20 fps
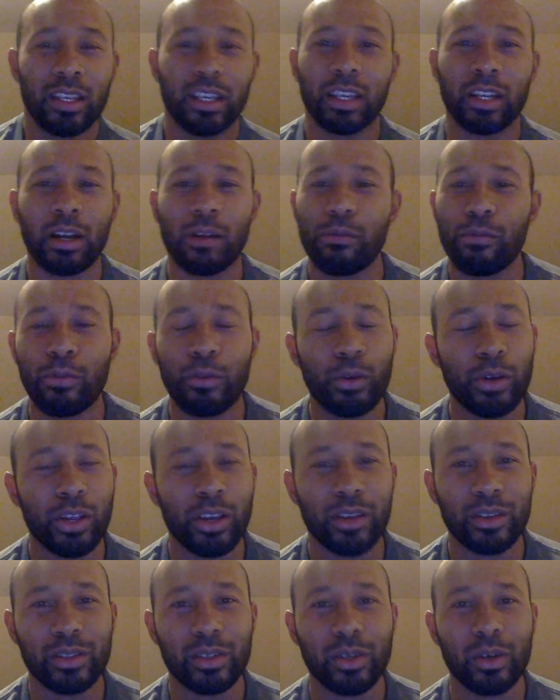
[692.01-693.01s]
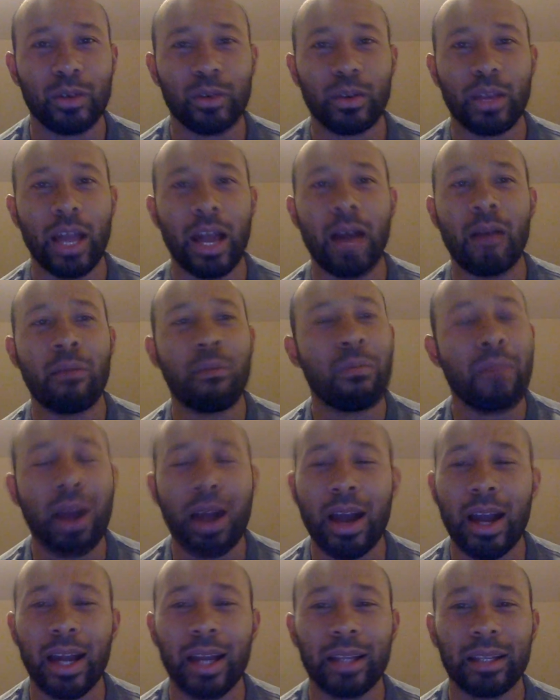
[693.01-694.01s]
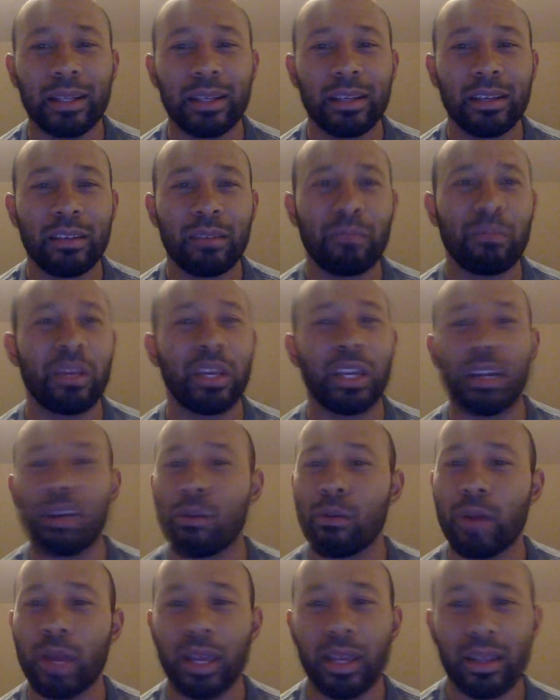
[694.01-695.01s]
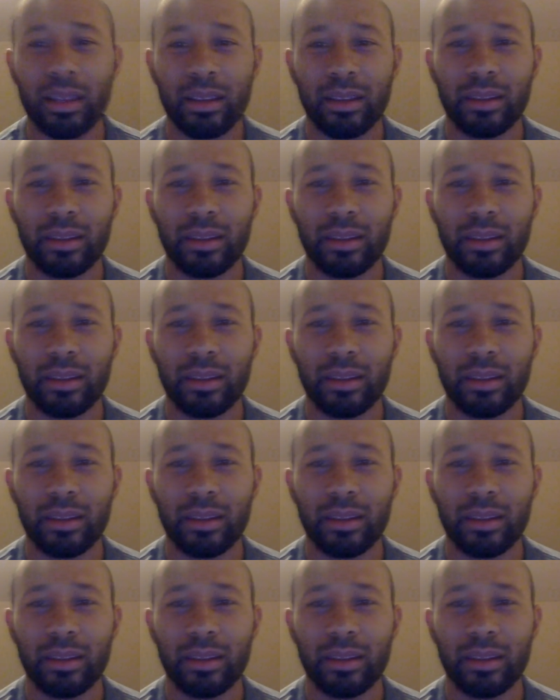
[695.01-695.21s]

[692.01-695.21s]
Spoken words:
I'm 40 years old. I don't mind being away,